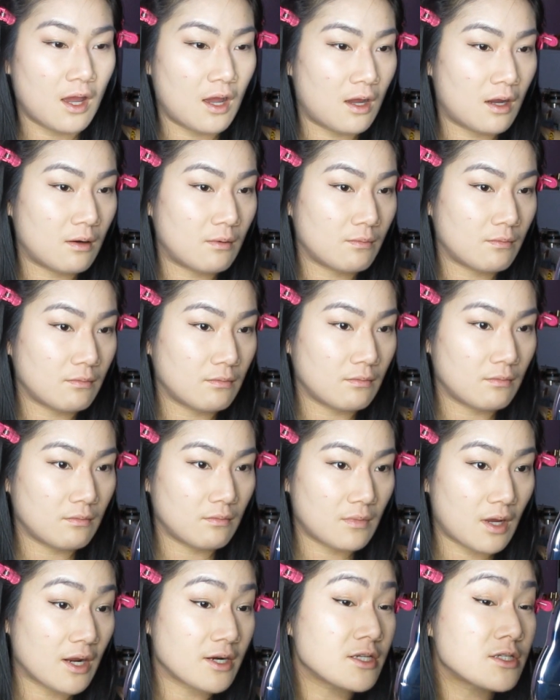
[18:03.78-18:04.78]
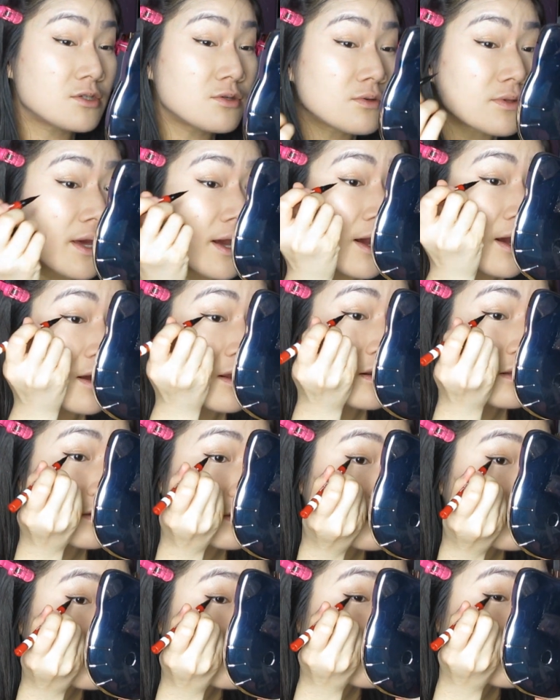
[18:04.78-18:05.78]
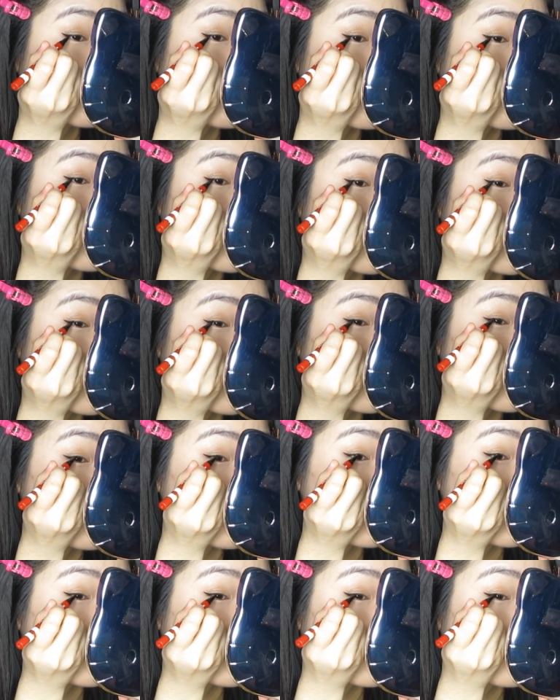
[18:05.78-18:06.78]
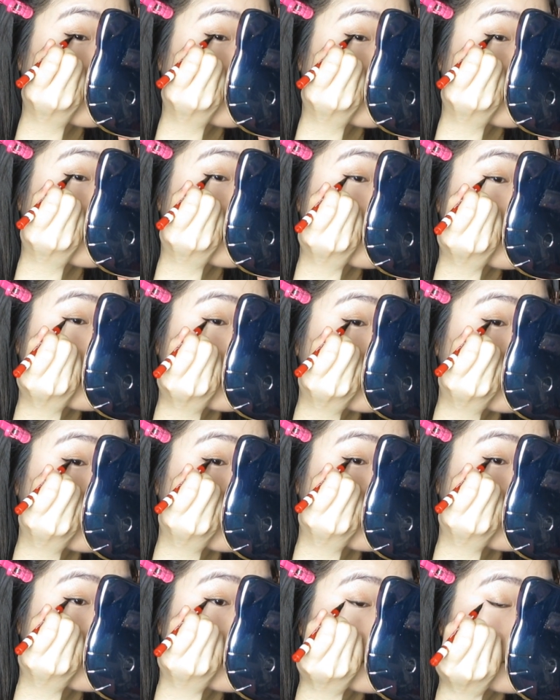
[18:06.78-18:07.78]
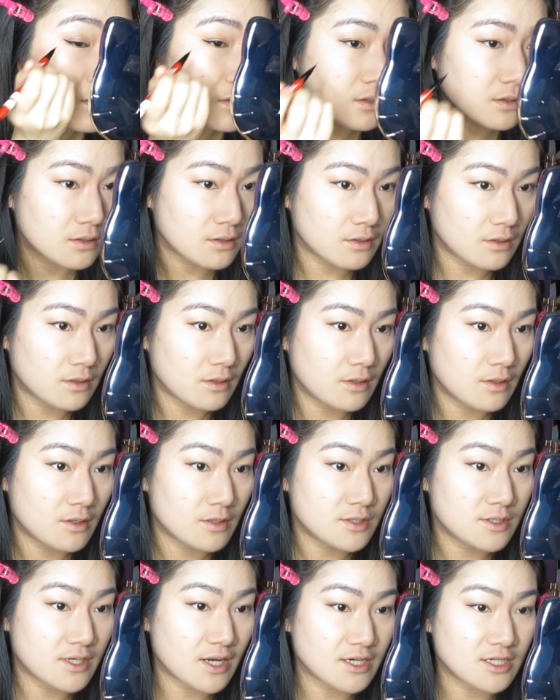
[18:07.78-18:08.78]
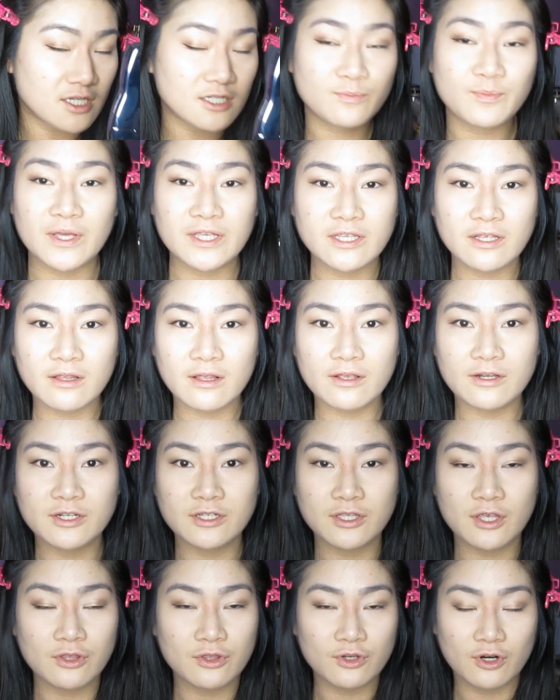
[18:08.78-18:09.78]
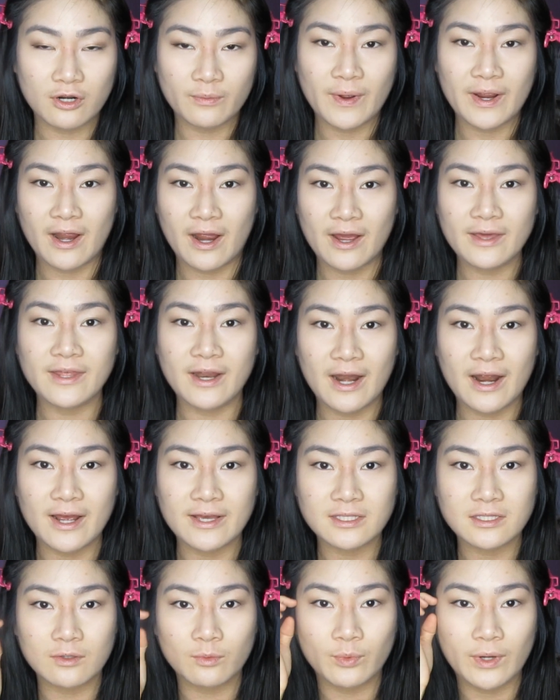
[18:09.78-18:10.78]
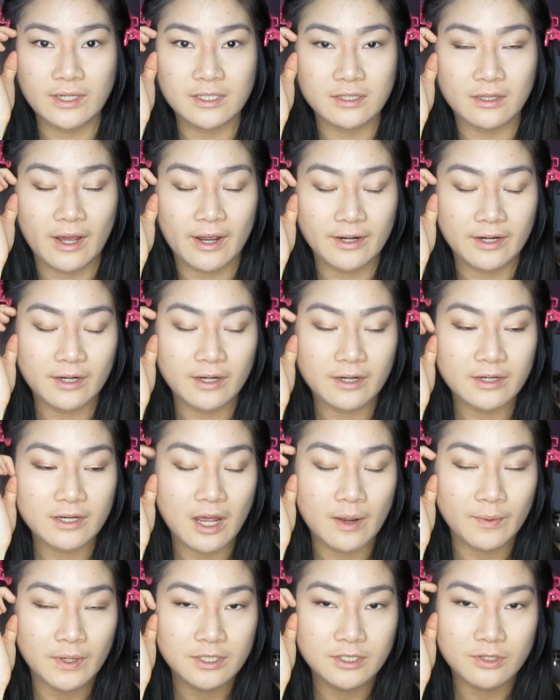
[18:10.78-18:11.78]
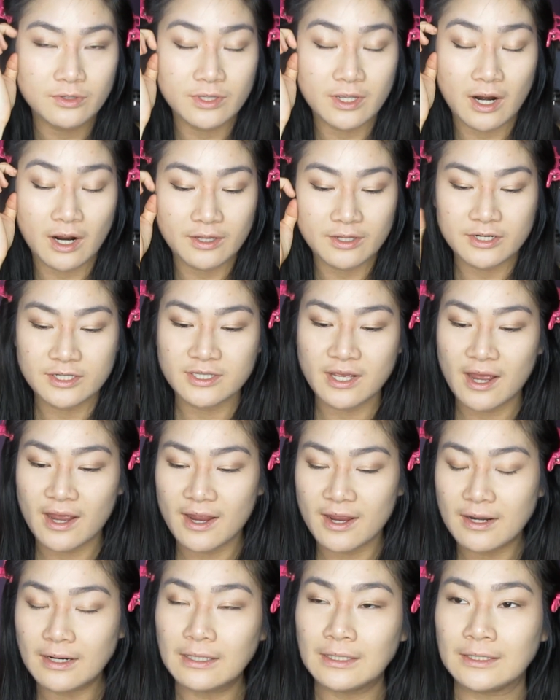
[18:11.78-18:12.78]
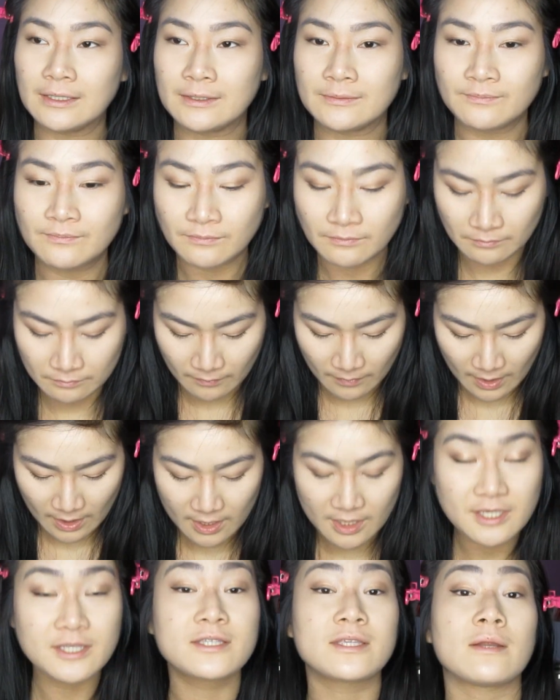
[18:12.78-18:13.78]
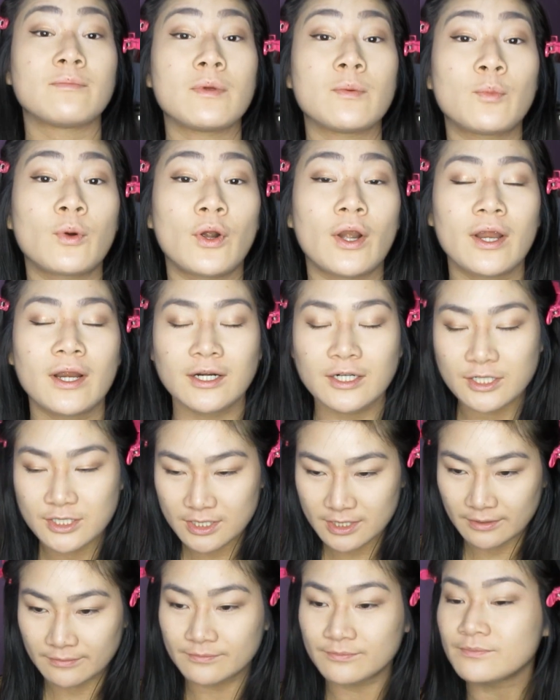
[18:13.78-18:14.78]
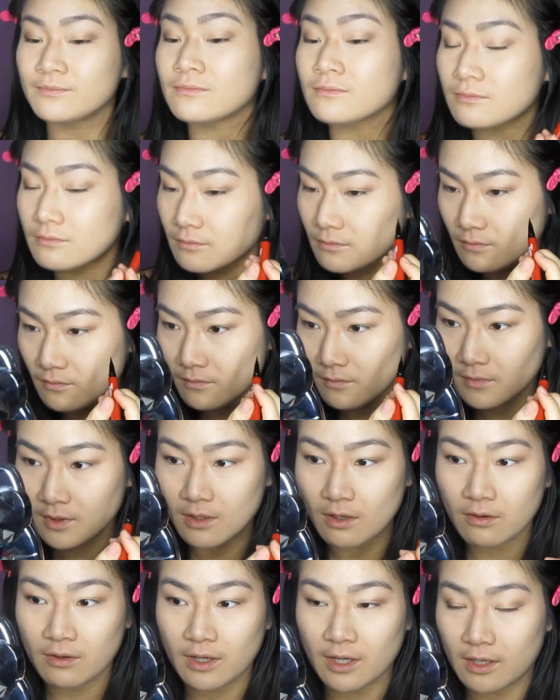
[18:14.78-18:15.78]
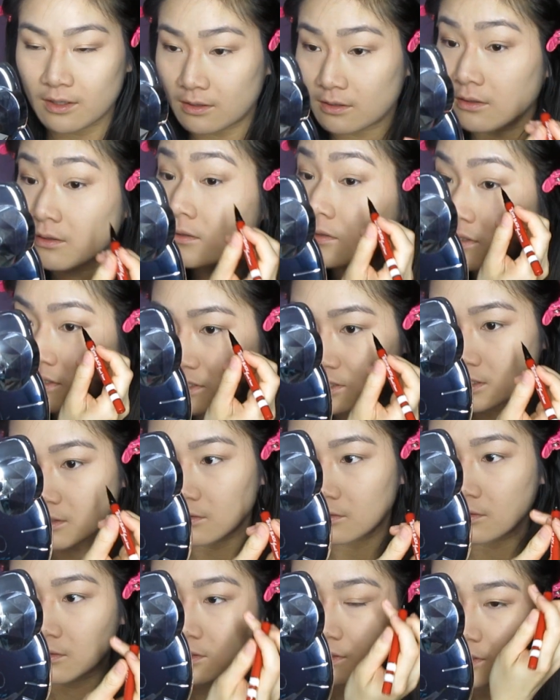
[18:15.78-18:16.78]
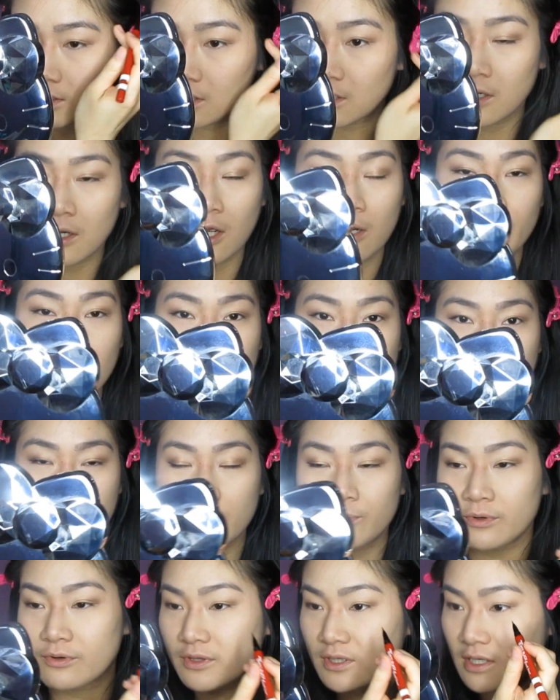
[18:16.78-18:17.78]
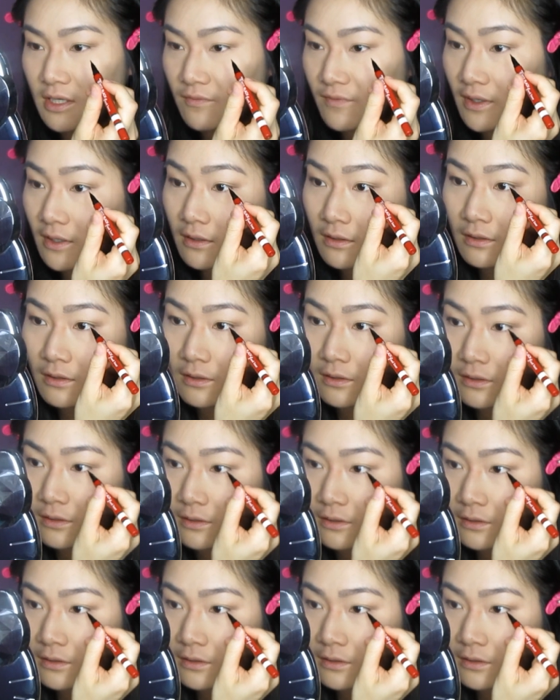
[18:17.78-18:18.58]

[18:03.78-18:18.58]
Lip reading: I just do that and I'm going to do a little bit more in here. So yeah, so it's basically just a third of my eye that has the winged liner. Now I'm going to do the other side. Send me prayers. Okay, so gotta make sure they're both even.